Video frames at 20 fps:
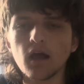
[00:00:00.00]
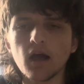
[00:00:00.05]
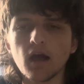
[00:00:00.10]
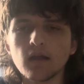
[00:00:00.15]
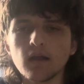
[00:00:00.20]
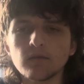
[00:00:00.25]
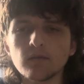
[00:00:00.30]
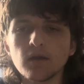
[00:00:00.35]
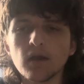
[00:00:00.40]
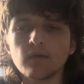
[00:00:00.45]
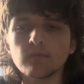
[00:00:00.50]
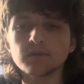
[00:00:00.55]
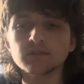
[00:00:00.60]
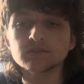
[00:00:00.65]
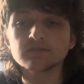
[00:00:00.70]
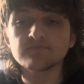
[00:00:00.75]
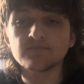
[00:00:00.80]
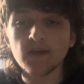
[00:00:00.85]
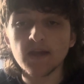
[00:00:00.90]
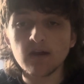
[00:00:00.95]
and it was
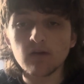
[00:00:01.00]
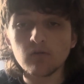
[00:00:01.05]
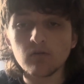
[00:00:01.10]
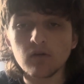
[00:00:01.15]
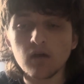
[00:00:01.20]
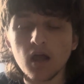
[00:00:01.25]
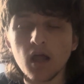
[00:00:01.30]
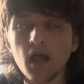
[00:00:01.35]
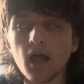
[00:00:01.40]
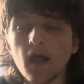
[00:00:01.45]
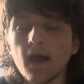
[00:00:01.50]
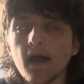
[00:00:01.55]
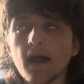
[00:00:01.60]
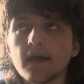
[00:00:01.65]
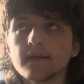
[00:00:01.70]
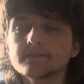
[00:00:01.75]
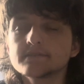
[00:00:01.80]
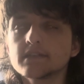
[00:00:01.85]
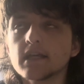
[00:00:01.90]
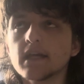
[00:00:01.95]
fail,
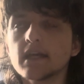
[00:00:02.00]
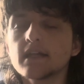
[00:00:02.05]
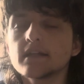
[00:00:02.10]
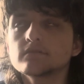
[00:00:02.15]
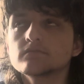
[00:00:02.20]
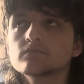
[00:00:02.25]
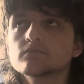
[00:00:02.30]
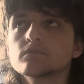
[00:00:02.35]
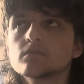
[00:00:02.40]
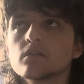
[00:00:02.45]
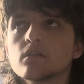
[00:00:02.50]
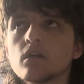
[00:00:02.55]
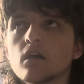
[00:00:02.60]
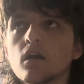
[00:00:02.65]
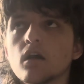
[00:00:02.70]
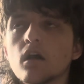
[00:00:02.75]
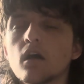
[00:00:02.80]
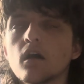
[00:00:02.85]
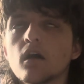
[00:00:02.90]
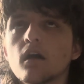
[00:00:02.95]
and then
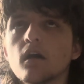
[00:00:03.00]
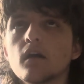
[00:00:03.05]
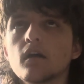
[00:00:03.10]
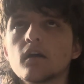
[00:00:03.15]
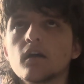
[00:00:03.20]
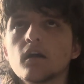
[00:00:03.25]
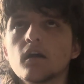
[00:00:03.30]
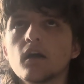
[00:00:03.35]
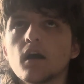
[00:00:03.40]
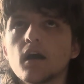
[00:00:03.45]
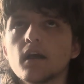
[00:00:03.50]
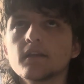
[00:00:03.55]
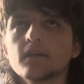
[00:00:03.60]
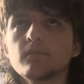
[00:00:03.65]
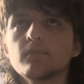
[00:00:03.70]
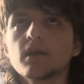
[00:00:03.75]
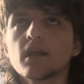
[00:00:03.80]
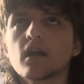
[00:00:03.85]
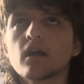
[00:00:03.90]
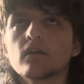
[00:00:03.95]

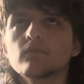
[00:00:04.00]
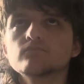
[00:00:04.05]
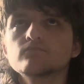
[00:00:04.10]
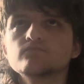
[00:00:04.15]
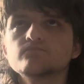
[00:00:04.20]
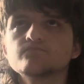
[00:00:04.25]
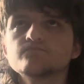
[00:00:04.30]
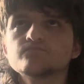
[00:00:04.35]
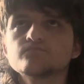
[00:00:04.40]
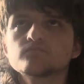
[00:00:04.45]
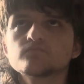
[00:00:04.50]
we got to